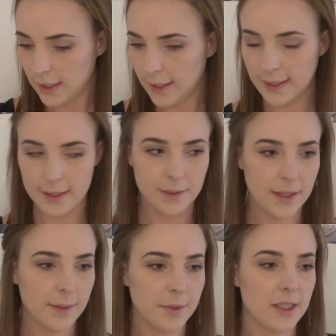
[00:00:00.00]
And
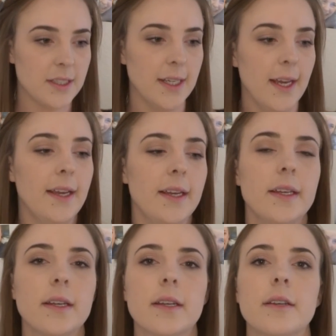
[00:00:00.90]
then I'm going to
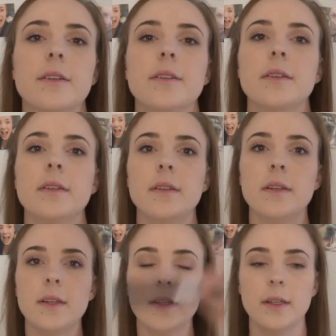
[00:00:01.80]
take
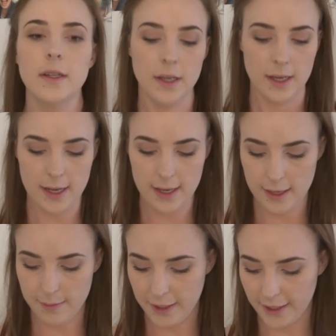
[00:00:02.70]

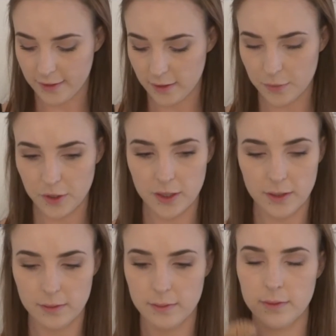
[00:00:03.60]
my XO
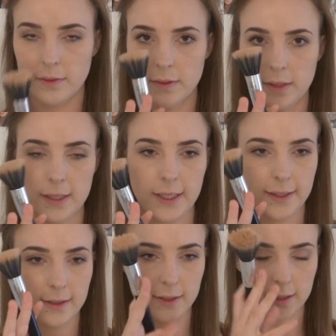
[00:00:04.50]
Beauty
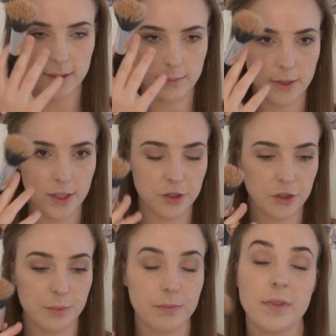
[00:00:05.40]
like
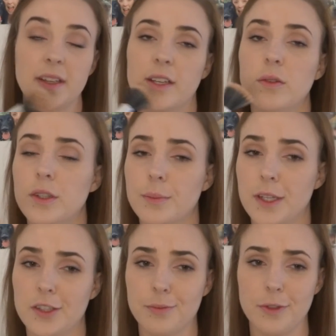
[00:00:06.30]
blush They call it a
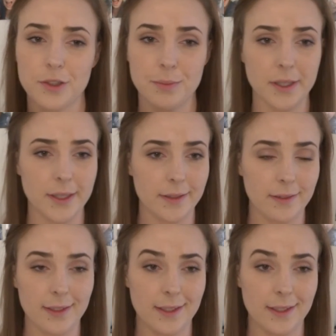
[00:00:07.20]
blush brush, but it's like a